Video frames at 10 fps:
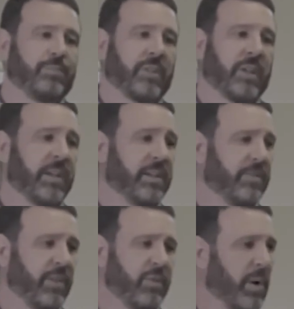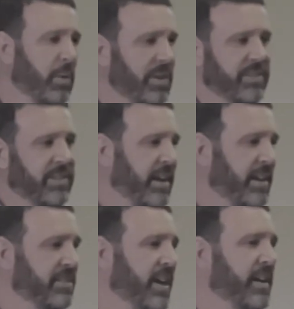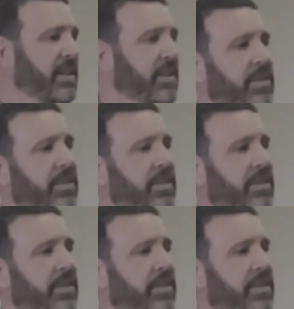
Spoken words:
Okay? If everybody wants to take a second and